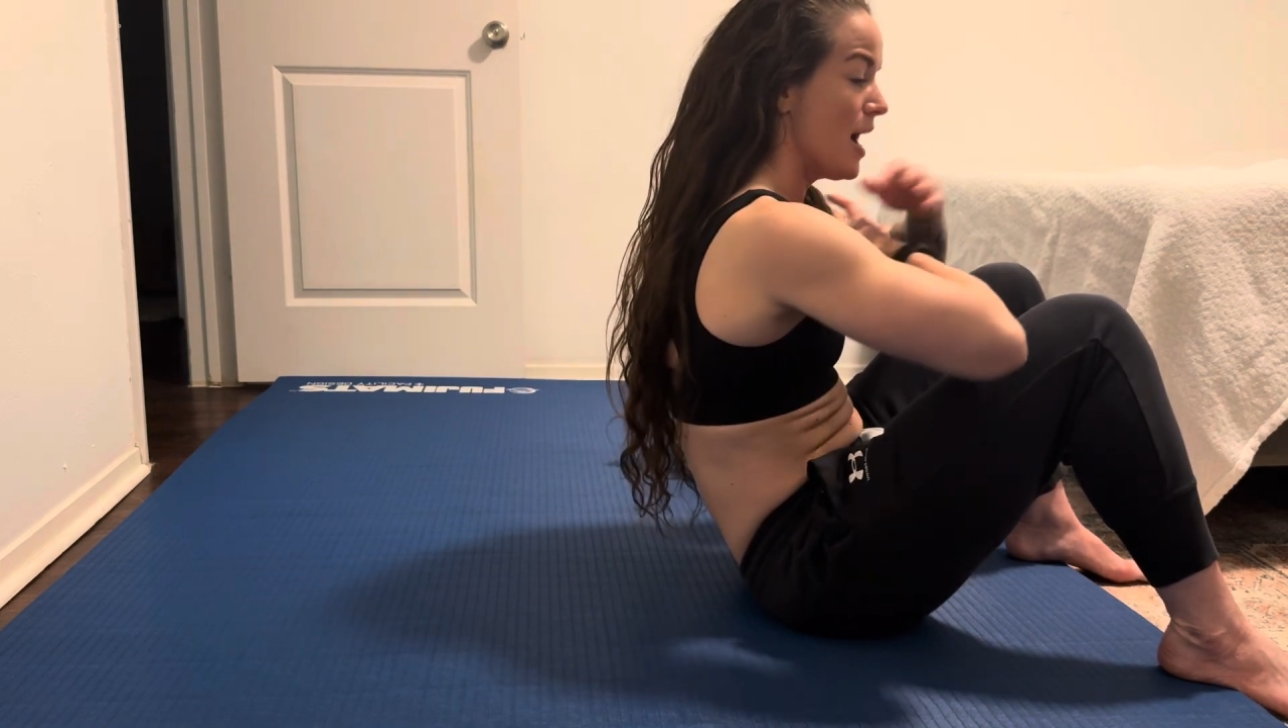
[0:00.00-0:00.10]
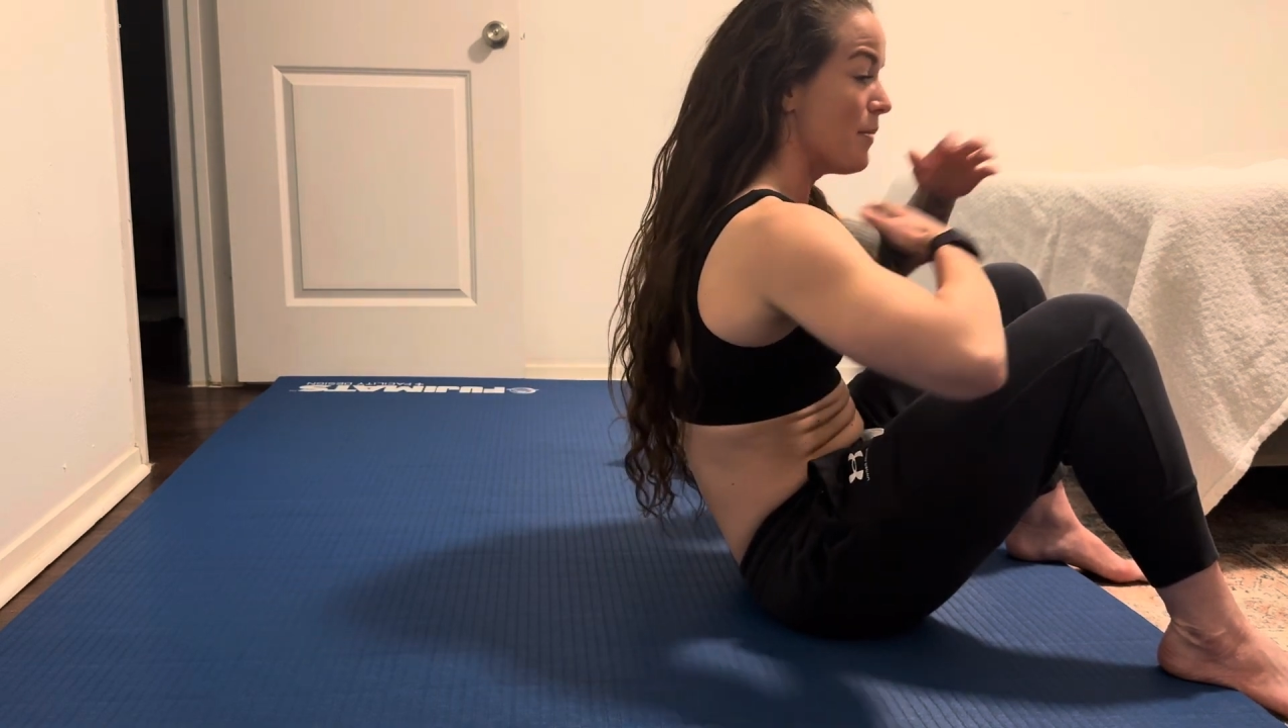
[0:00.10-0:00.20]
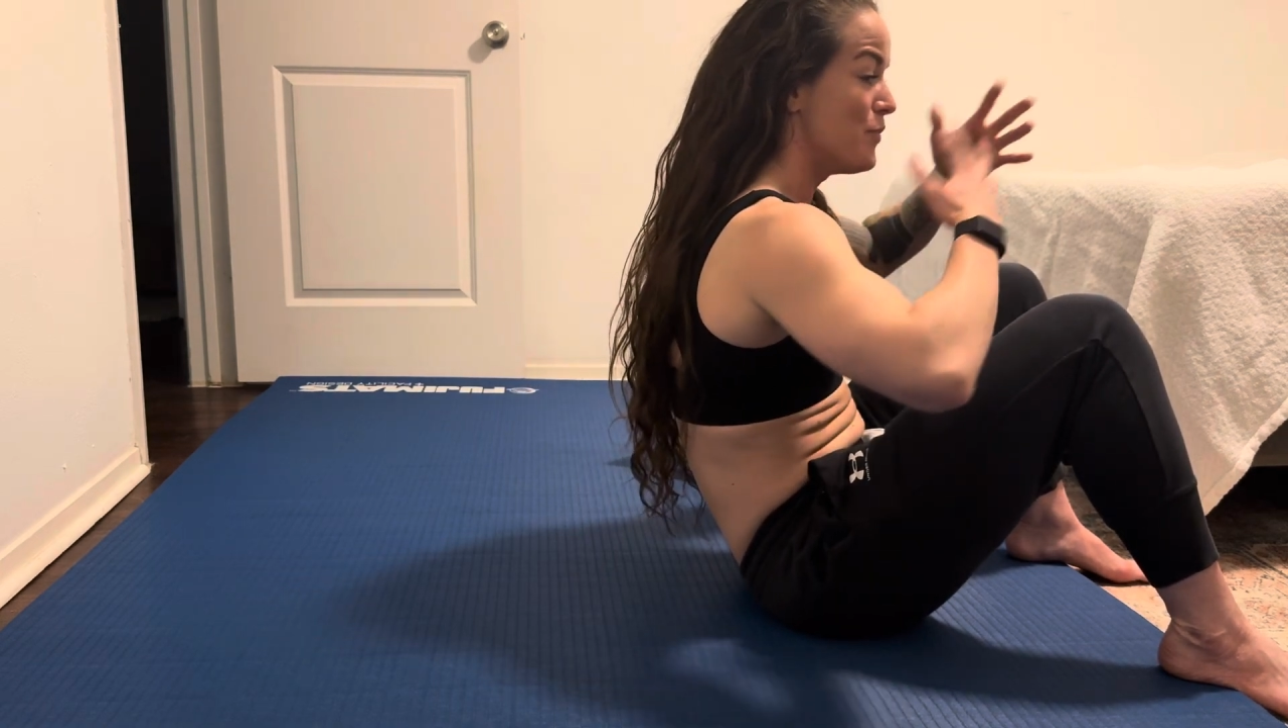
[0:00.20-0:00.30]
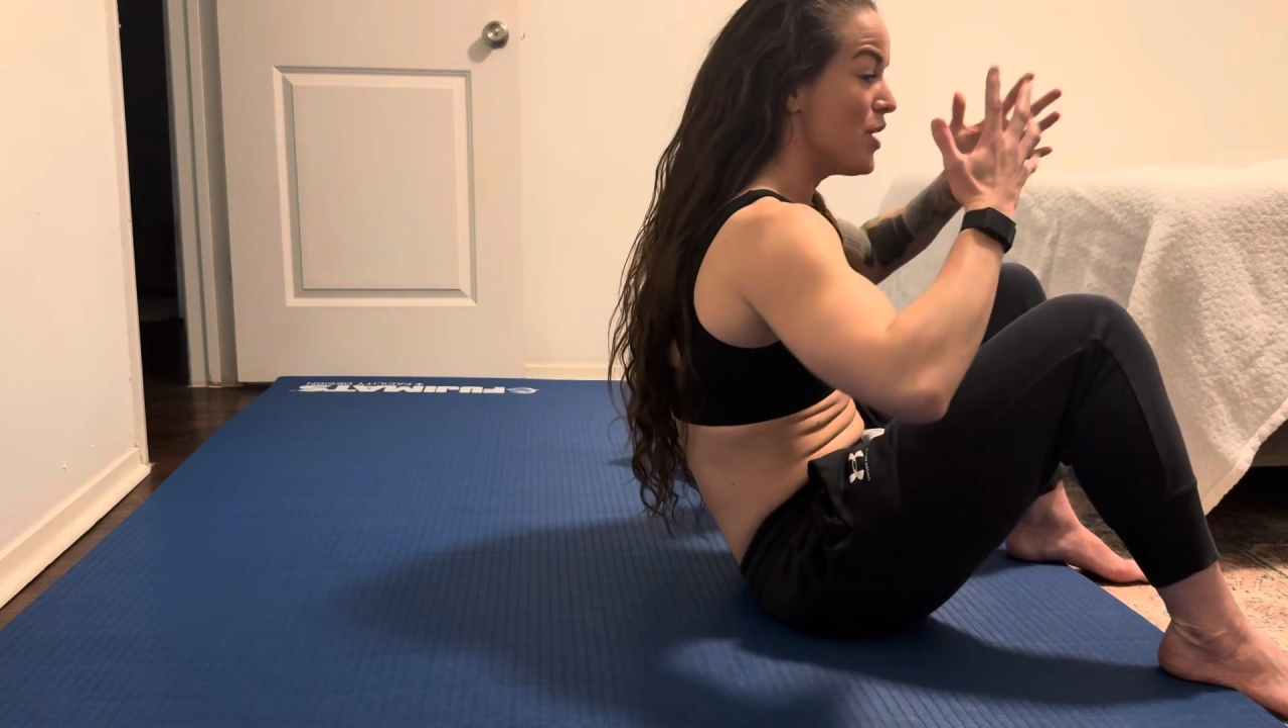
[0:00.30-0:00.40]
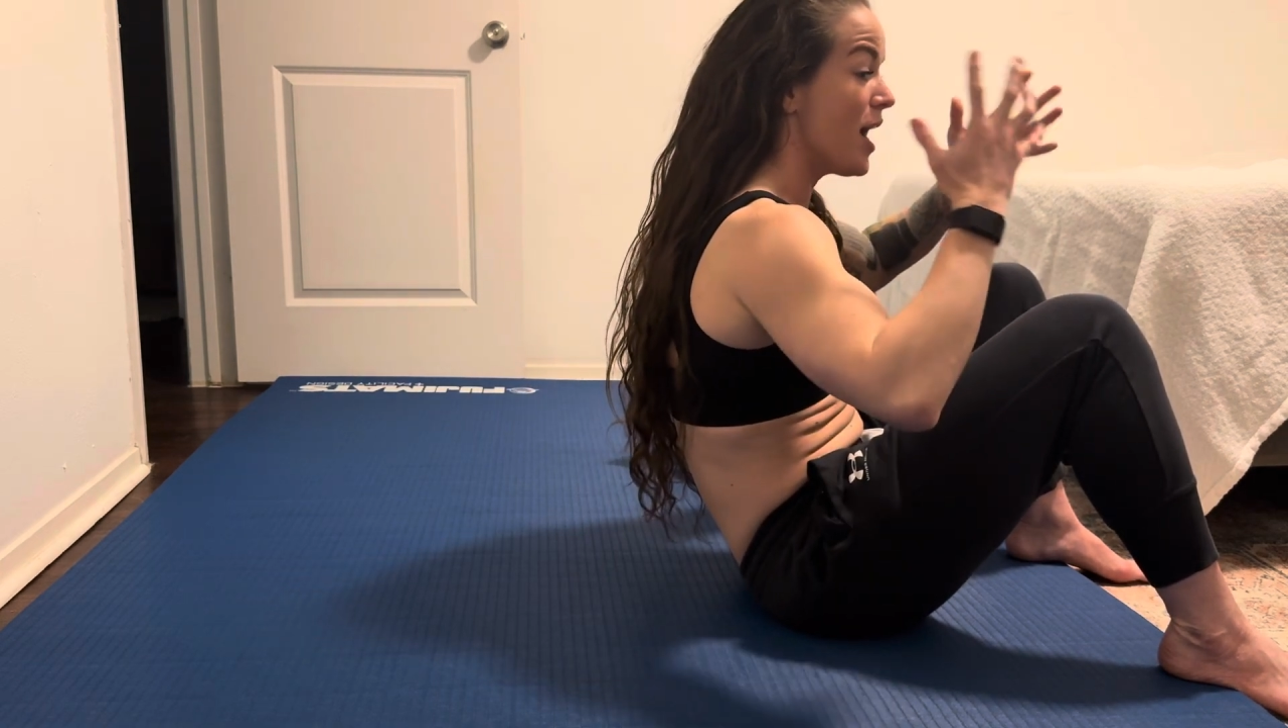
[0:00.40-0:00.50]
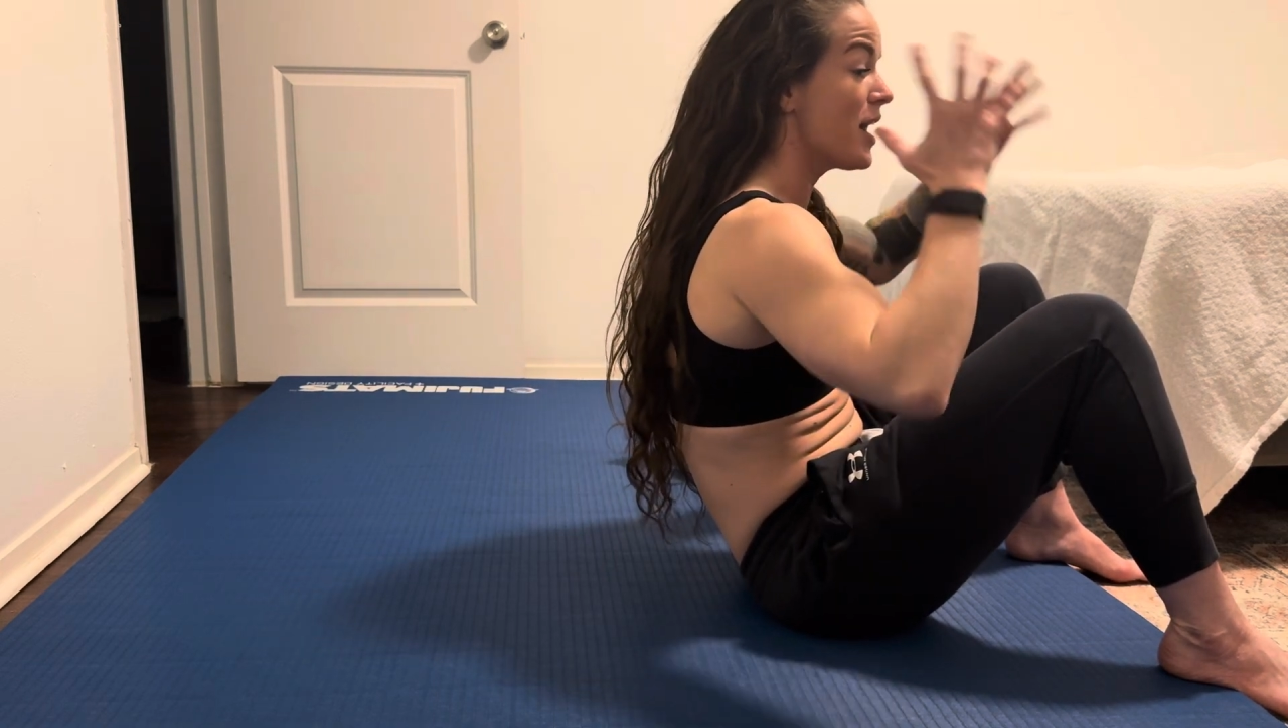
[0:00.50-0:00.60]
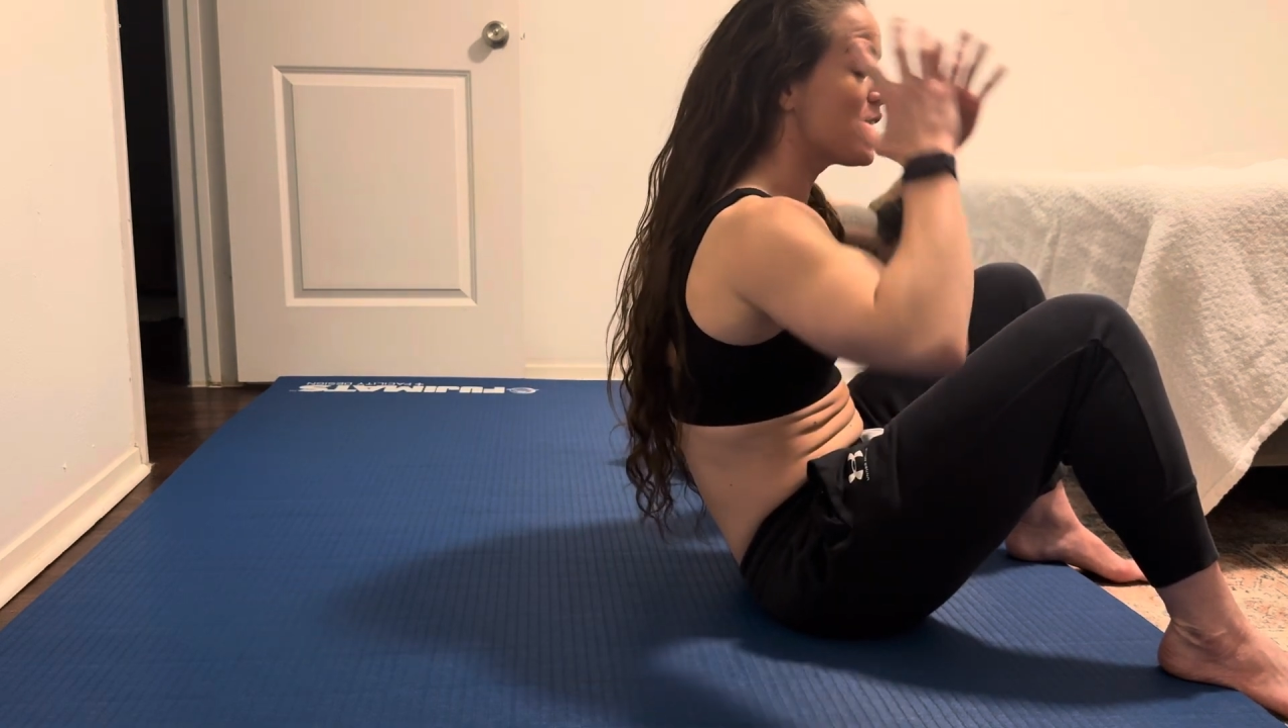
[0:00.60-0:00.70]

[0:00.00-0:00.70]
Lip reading: Not a